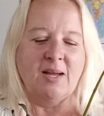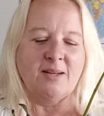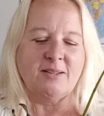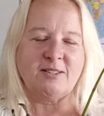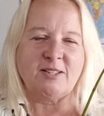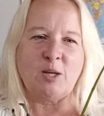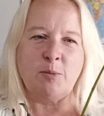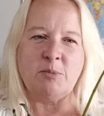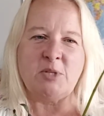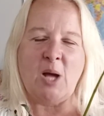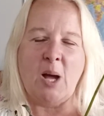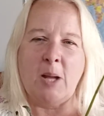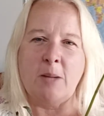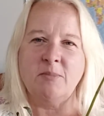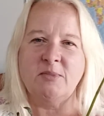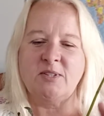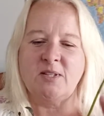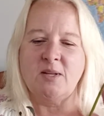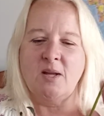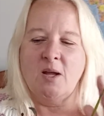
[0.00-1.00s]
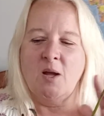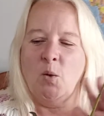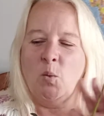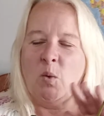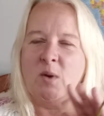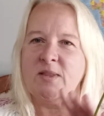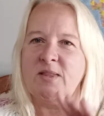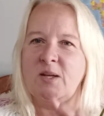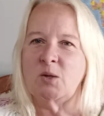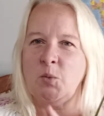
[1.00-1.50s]
Sometimes
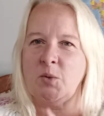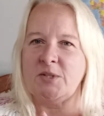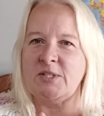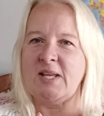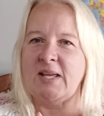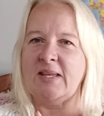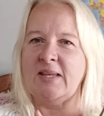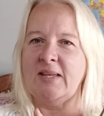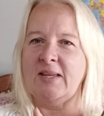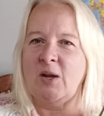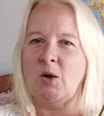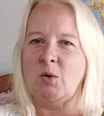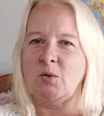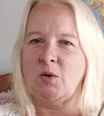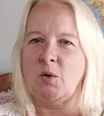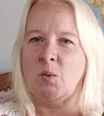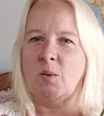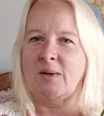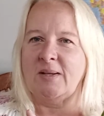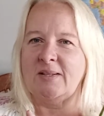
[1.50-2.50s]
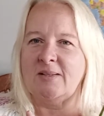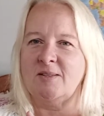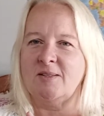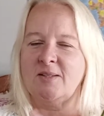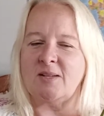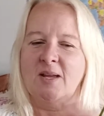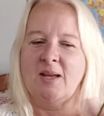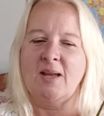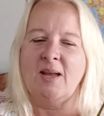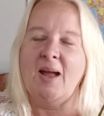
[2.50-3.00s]
we think we're taking care of the
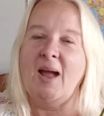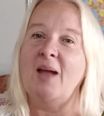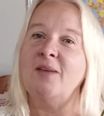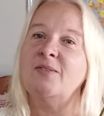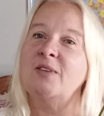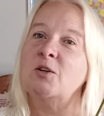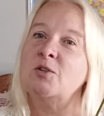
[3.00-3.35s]
orchids and